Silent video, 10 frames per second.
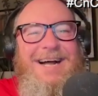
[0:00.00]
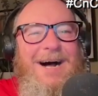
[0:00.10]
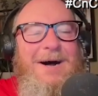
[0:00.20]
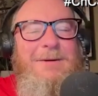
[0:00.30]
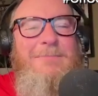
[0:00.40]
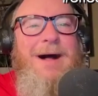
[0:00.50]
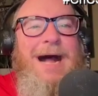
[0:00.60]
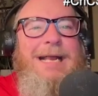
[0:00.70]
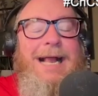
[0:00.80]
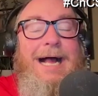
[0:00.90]

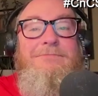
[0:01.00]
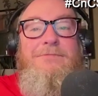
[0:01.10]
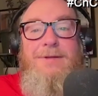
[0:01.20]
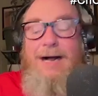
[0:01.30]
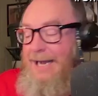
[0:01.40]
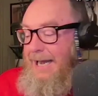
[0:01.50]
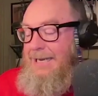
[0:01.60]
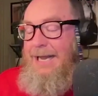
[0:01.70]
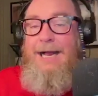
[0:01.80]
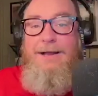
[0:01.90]
I
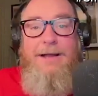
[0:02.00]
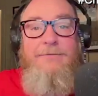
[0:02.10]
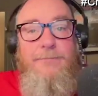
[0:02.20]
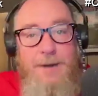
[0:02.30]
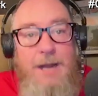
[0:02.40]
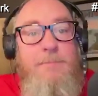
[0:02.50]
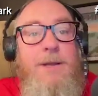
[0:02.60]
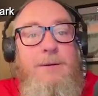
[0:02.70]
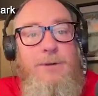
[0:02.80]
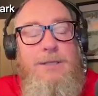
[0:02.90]
have not
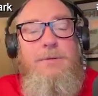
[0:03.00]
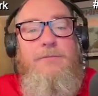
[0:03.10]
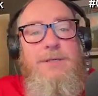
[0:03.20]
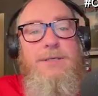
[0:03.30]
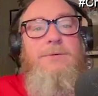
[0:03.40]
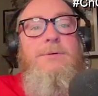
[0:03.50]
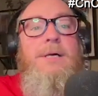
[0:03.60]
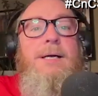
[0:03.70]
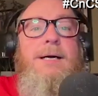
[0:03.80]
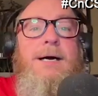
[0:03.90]
been impressed with Fresno.
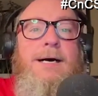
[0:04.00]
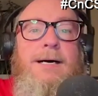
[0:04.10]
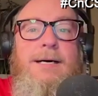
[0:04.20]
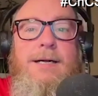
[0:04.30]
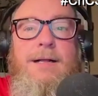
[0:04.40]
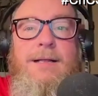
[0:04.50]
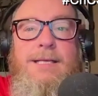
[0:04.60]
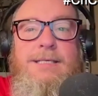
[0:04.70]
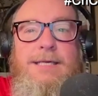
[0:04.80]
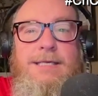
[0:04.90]

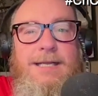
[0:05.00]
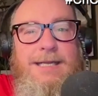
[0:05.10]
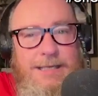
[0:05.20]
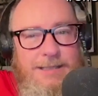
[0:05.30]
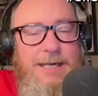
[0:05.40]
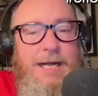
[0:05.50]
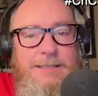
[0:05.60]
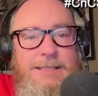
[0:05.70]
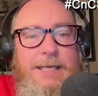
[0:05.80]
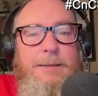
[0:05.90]
this season. It does not
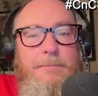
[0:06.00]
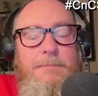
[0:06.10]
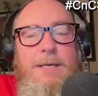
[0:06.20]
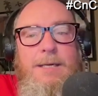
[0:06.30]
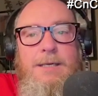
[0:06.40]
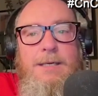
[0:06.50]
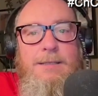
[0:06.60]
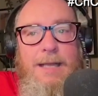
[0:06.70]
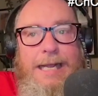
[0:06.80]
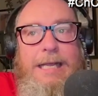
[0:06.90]
seem
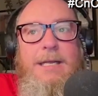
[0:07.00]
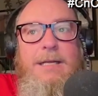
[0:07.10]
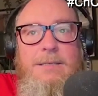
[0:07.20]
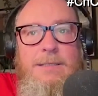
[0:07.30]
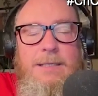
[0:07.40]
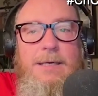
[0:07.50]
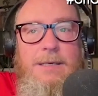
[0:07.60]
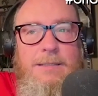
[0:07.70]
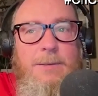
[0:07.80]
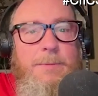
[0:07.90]
like
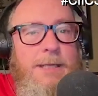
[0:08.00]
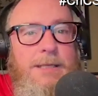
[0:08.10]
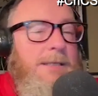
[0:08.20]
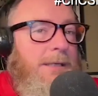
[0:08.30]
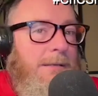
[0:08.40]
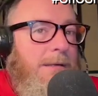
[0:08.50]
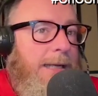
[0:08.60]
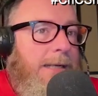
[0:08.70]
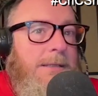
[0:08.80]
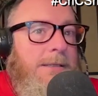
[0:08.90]
a little
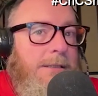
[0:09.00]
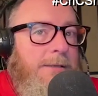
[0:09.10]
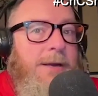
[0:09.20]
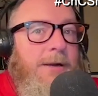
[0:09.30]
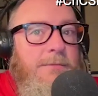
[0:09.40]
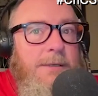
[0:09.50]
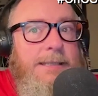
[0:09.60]
like Toledo.